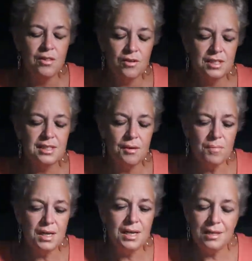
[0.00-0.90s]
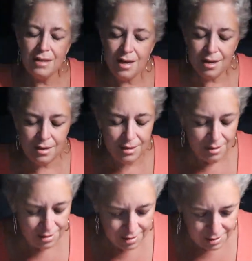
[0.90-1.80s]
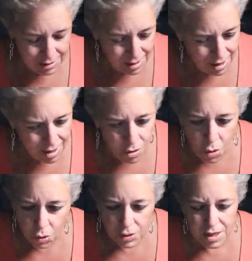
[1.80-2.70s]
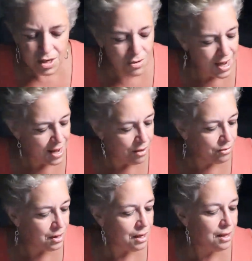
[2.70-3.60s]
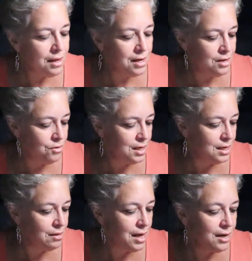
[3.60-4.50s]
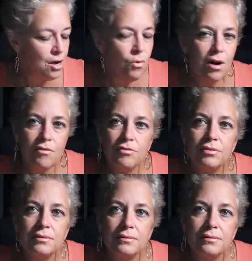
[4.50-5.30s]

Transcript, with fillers: There is somebody that is holding you down that you need to let go of.